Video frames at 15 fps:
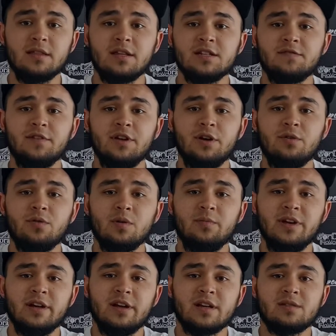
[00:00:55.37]
This video will
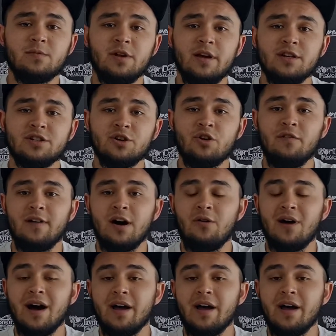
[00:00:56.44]
be an explanation of how